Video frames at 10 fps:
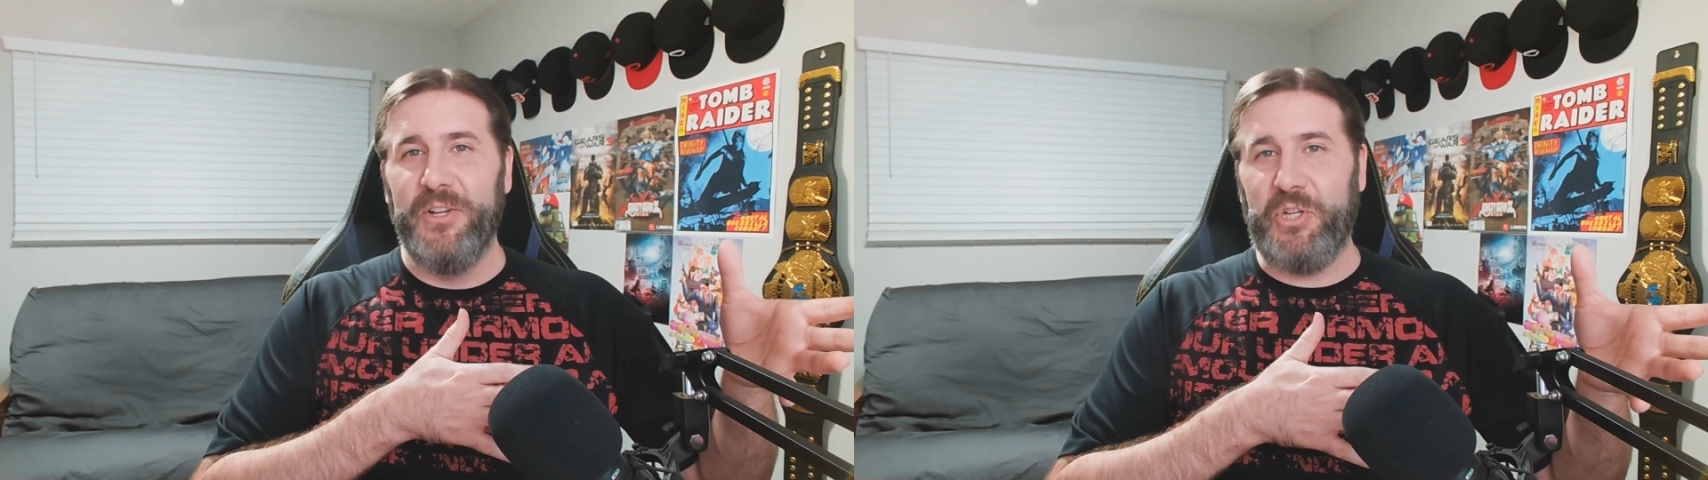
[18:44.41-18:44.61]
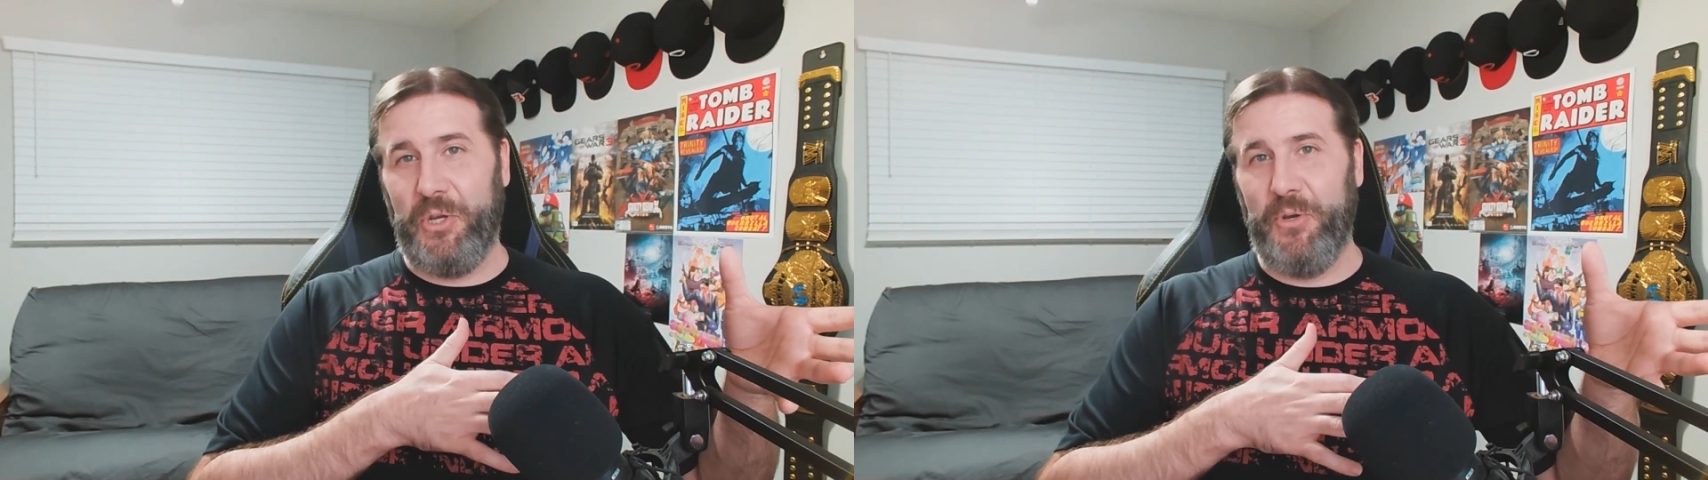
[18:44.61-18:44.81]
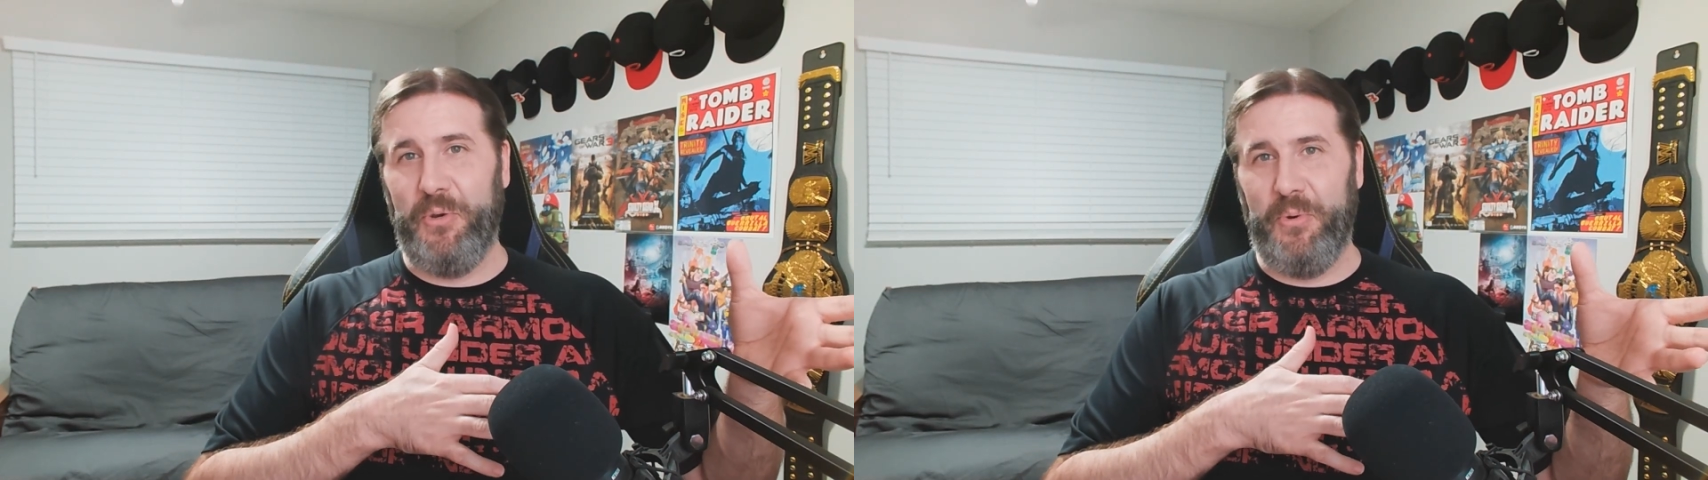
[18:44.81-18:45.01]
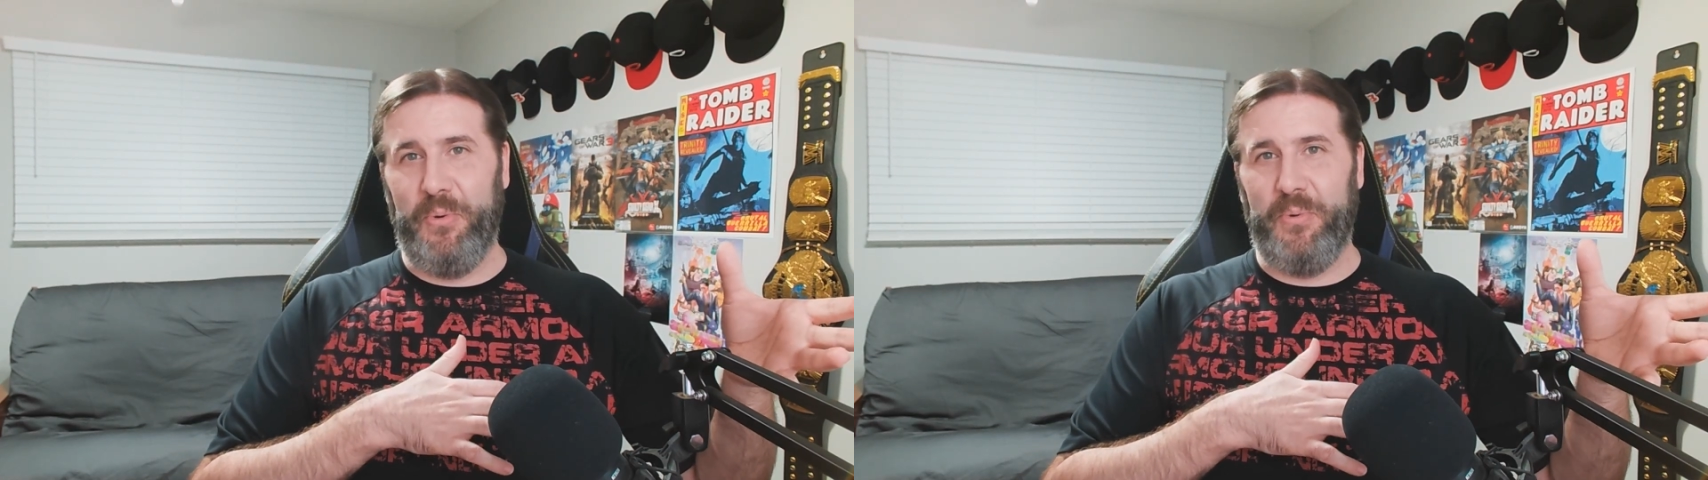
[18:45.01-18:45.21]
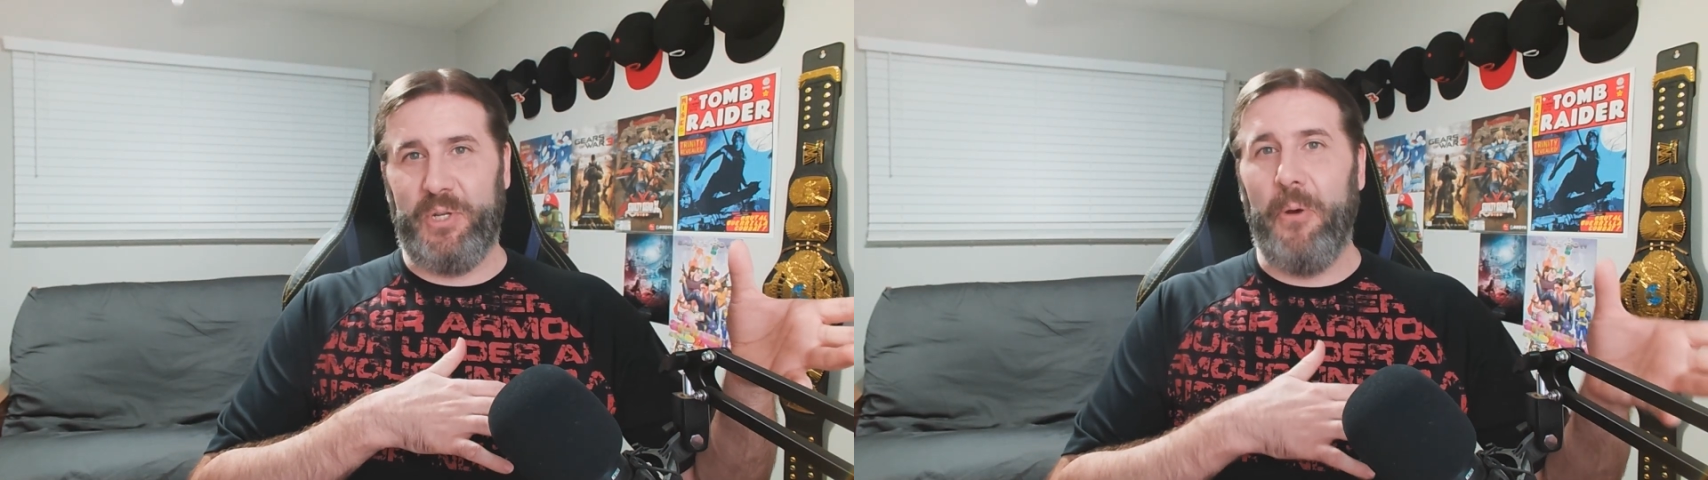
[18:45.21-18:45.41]

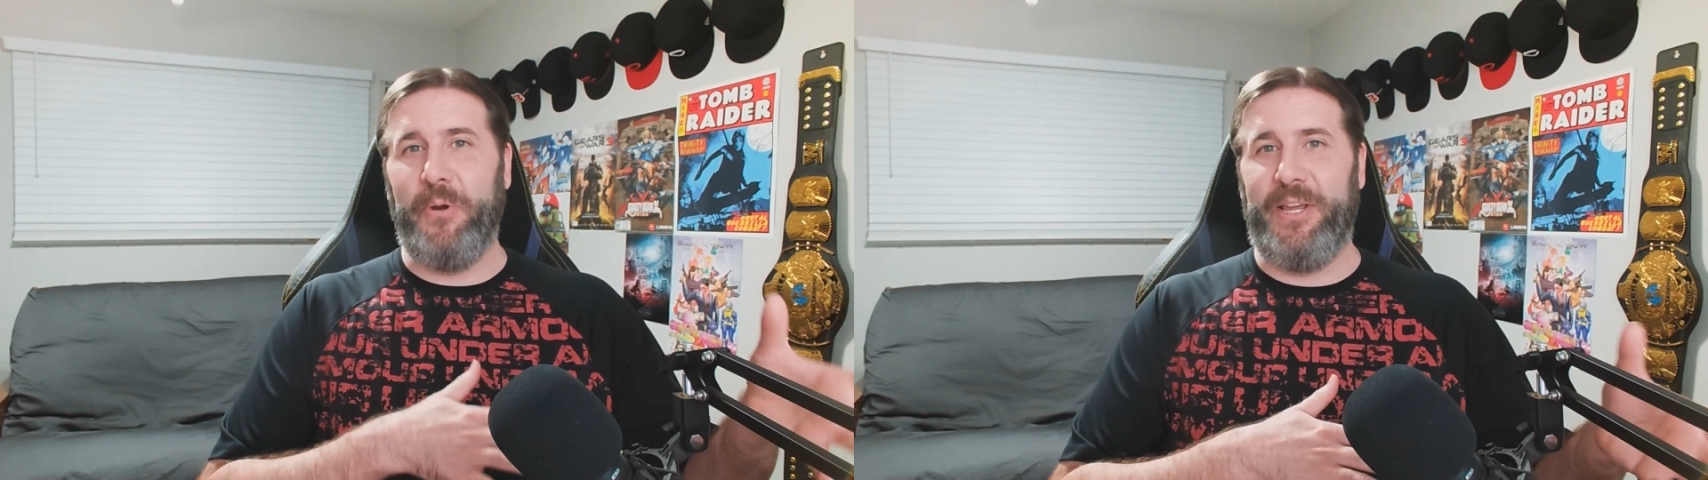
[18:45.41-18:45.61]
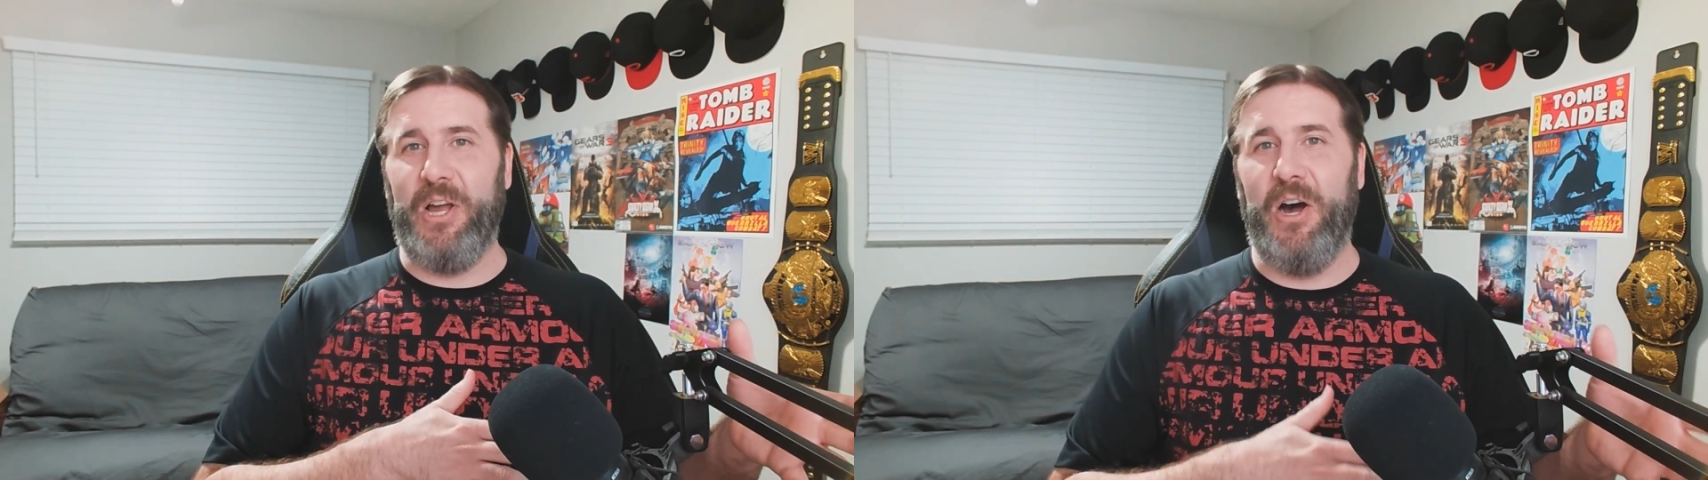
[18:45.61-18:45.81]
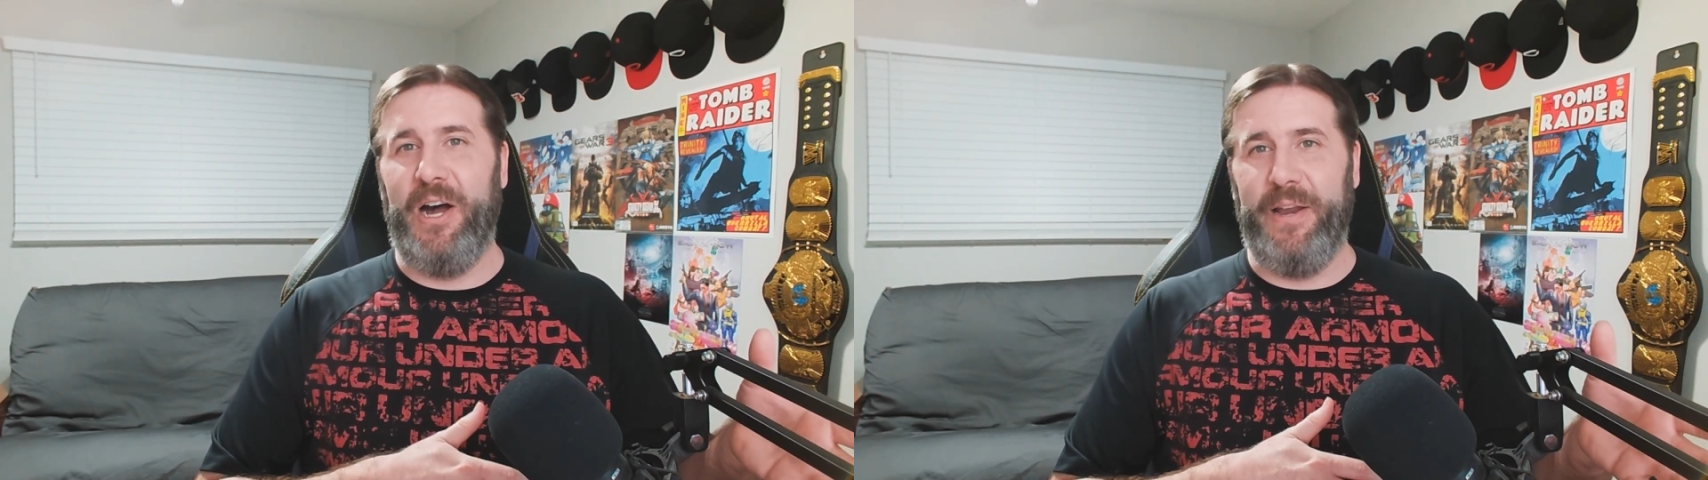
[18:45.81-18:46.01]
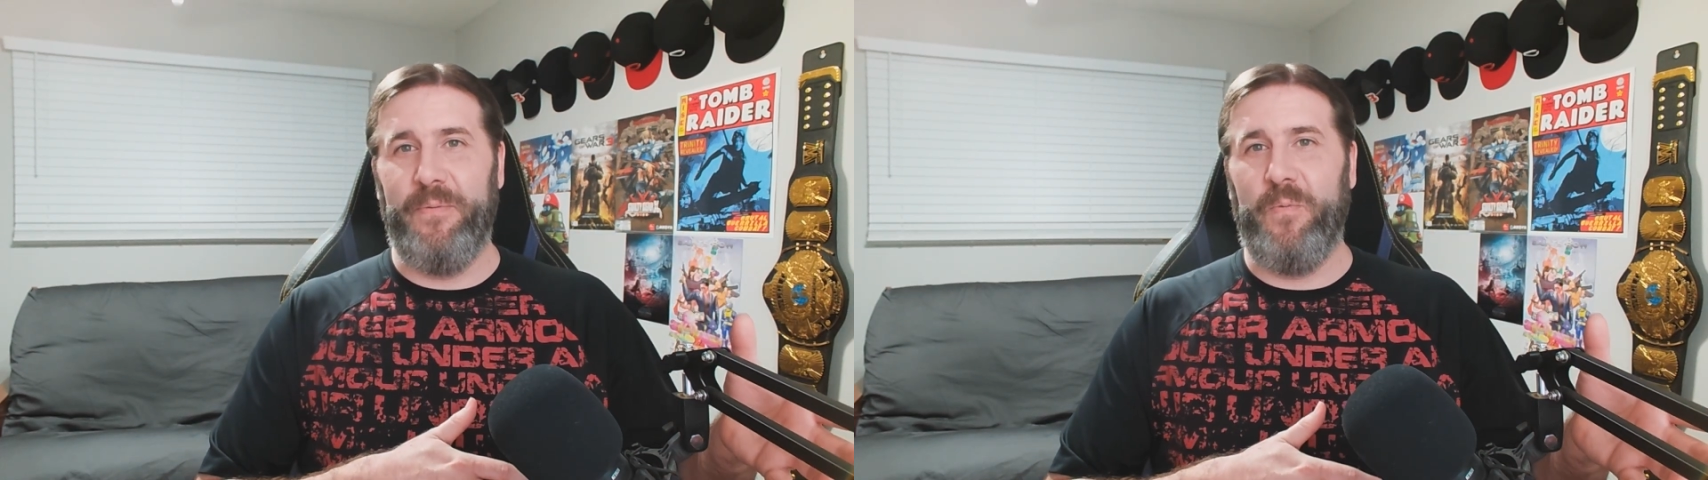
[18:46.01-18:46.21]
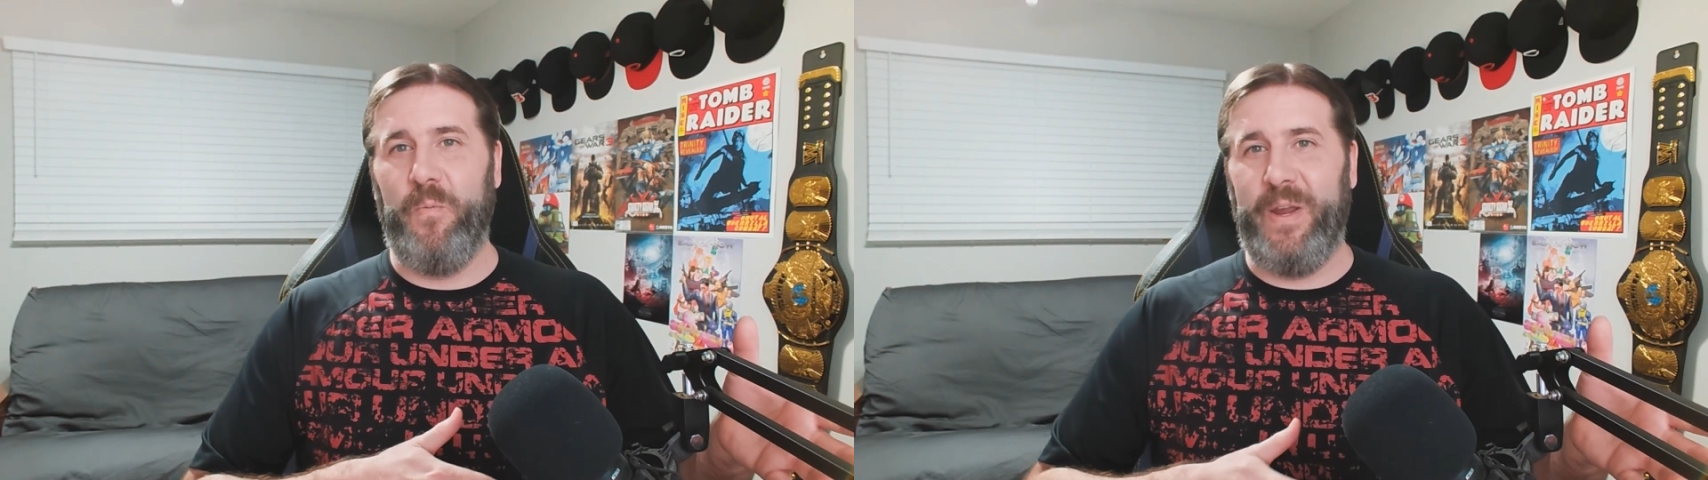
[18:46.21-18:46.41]
to Tony Khan